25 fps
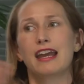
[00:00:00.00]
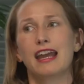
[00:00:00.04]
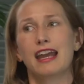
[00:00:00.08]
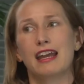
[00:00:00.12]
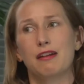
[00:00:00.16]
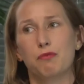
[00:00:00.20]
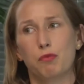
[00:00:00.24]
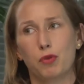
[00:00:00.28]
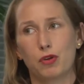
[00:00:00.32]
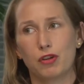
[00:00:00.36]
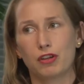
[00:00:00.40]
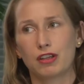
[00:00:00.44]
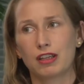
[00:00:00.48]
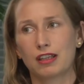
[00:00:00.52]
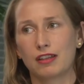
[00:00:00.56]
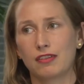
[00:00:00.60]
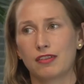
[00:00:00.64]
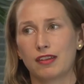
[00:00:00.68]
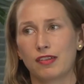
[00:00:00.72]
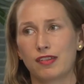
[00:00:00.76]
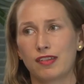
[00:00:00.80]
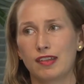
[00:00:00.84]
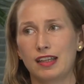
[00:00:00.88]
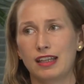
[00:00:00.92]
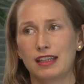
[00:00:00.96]
and work
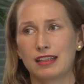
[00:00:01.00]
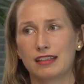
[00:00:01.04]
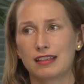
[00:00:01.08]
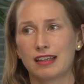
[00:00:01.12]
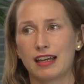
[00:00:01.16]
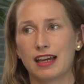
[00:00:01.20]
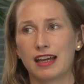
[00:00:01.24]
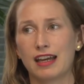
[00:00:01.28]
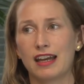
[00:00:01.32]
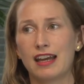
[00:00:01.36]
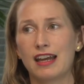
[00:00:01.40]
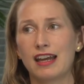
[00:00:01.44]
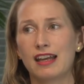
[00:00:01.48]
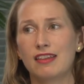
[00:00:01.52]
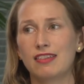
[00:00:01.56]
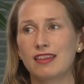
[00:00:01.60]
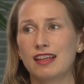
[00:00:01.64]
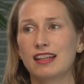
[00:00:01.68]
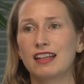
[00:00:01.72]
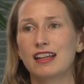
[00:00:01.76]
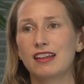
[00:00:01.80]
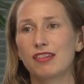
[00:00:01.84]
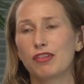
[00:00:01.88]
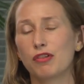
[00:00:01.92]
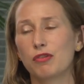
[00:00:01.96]
in the sector,
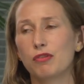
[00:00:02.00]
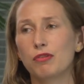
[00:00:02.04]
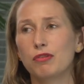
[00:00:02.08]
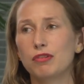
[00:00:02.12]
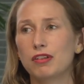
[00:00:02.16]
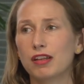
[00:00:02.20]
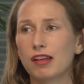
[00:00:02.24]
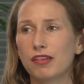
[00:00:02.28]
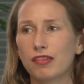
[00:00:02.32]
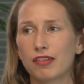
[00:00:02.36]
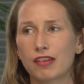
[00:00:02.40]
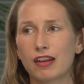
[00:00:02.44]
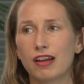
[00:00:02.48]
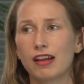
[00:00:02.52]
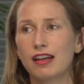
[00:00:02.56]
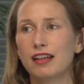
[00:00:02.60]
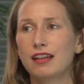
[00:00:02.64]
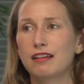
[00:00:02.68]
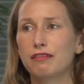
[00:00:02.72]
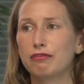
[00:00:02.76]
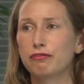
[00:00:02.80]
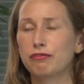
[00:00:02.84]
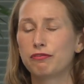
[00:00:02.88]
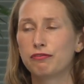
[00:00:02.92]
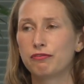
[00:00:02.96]
then it's all just
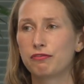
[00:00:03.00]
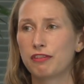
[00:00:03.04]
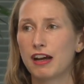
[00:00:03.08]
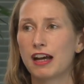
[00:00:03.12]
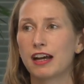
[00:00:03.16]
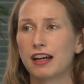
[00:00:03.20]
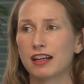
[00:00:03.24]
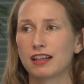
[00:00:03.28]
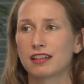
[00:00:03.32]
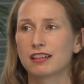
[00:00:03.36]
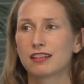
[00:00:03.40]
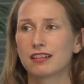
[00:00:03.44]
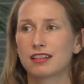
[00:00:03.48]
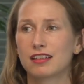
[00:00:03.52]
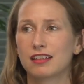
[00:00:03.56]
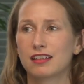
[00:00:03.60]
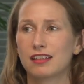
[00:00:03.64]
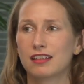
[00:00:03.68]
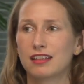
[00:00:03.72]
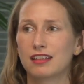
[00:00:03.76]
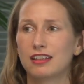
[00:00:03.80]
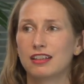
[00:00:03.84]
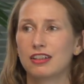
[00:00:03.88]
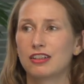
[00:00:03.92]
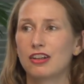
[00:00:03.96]
kind of fucked.
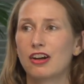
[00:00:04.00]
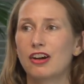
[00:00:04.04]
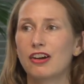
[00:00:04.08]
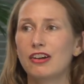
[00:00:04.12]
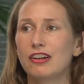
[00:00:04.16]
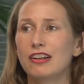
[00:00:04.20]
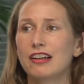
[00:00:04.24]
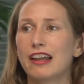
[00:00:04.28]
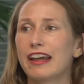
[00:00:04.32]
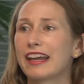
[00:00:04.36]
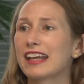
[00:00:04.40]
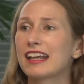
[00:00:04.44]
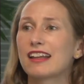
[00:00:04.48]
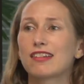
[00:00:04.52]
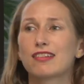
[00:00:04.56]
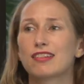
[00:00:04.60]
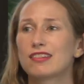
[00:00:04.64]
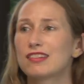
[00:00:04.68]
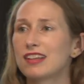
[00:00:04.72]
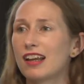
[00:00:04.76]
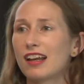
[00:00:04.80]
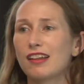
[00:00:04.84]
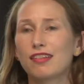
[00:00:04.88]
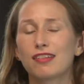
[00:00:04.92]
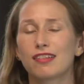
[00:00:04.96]
You know, like it's
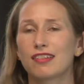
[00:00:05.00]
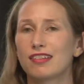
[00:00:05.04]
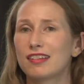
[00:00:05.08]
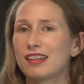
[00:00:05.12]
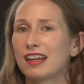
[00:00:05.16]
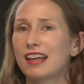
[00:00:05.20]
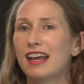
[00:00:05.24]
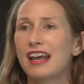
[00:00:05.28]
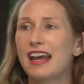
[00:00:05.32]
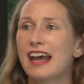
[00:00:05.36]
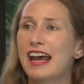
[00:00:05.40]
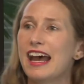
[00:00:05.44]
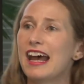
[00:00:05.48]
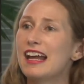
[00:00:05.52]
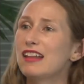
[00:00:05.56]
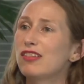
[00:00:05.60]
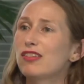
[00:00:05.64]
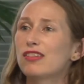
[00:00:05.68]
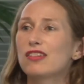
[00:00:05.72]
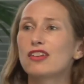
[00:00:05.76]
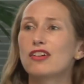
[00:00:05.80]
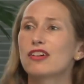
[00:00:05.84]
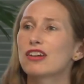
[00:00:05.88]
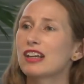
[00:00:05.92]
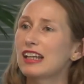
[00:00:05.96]
just,
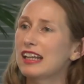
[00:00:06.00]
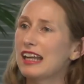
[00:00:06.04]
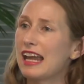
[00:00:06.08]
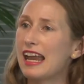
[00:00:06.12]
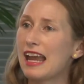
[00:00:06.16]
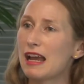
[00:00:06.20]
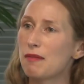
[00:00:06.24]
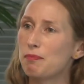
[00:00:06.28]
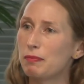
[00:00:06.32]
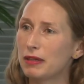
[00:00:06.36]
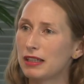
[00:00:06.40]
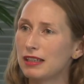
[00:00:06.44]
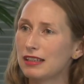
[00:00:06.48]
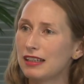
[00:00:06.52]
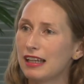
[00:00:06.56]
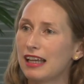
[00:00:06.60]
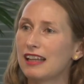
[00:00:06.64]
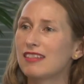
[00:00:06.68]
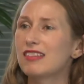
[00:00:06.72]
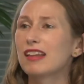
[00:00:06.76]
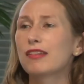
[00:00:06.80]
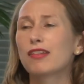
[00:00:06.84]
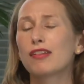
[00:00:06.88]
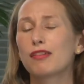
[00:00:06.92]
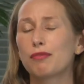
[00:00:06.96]
it's not going to happen.
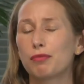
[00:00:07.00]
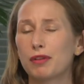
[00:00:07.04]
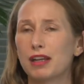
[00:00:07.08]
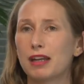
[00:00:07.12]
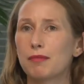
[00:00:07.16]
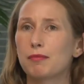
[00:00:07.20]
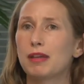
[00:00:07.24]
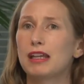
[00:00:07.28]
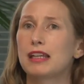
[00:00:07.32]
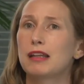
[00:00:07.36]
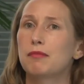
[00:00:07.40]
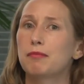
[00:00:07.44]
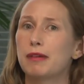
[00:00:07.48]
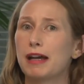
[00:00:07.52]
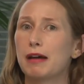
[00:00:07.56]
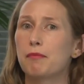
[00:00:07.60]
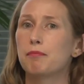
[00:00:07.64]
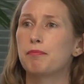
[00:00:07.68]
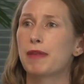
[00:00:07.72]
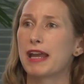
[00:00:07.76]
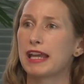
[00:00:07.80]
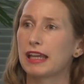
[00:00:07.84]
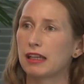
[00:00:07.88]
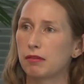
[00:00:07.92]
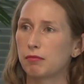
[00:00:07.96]
And this is what I mean
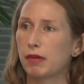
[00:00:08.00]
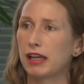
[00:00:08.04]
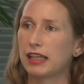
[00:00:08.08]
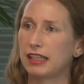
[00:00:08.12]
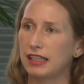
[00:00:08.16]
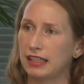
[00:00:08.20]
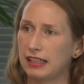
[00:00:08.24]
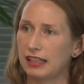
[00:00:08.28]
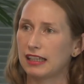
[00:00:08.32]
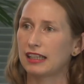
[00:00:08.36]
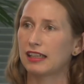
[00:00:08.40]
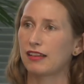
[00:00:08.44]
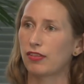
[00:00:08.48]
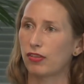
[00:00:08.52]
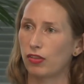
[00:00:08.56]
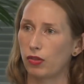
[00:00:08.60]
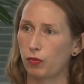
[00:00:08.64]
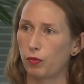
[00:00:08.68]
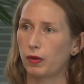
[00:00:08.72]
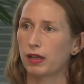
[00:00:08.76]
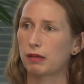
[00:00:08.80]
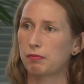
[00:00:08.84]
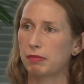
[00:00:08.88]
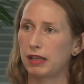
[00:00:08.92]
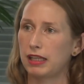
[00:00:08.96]
about banging my head against
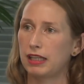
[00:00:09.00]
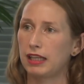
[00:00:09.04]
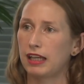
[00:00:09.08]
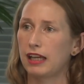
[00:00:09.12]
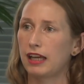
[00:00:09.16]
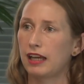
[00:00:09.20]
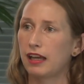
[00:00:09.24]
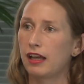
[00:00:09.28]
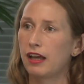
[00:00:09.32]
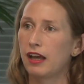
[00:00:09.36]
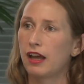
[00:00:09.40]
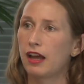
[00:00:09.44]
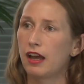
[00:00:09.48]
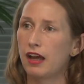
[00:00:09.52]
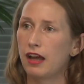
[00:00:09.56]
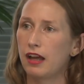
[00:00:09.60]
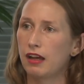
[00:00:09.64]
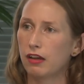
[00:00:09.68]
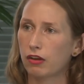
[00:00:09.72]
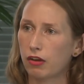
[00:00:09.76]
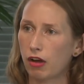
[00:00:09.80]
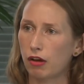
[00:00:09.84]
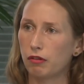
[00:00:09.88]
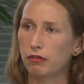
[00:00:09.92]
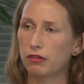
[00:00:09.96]
the Wikipedia
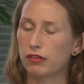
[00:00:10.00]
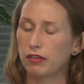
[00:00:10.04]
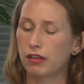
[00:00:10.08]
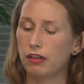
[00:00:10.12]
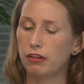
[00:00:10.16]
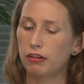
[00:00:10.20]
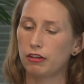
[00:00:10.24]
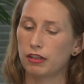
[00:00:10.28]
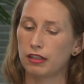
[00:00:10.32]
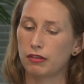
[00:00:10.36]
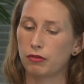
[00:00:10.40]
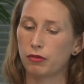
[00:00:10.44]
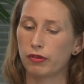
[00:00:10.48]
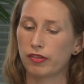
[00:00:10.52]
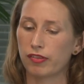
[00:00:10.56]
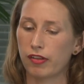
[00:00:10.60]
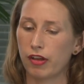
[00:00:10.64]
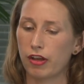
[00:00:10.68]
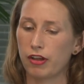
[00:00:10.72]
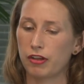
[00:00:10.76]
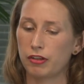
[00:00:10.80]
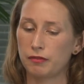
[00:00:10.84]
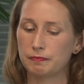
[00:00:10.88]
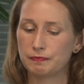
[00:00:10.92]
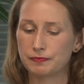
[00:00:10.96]
culture and
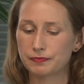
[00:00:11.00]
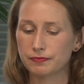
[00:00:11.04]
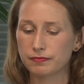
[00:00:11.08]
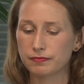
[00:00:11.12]
also,